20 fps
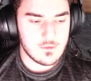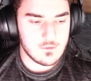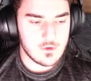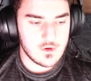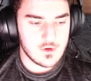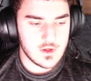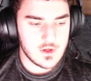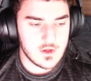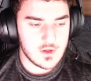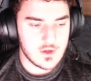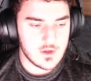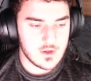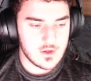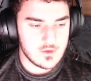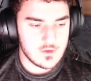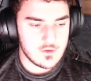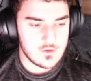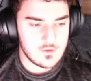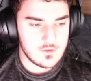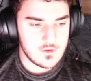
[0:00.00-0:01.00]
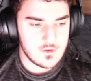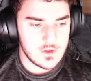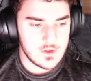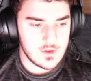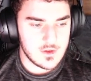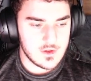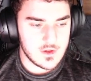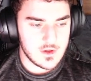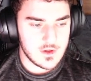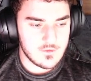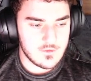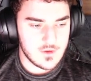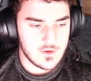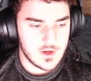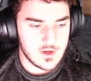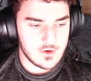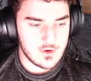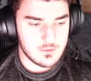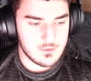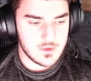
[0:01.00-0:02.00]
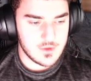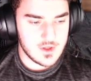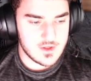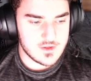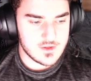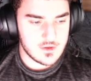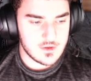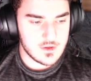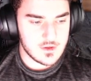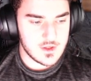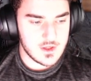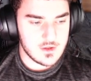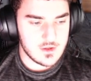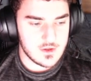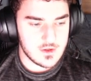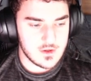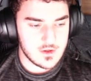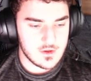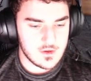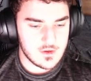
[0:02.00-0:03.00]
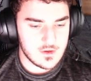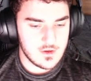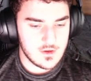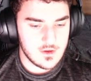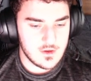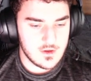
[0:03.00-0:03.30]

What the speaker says: Already getting into the kind of higher BSR down here.